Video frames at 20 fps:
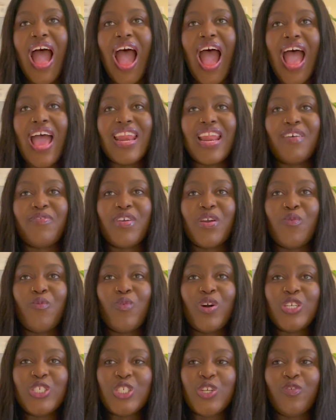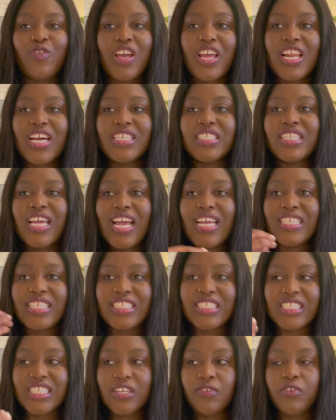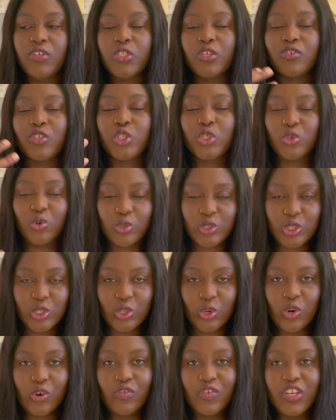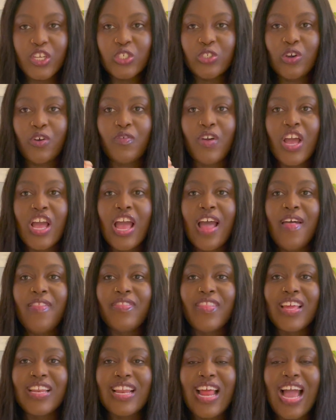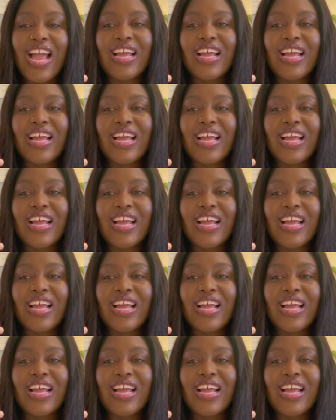And I think once you realise that it's a series of short stories of it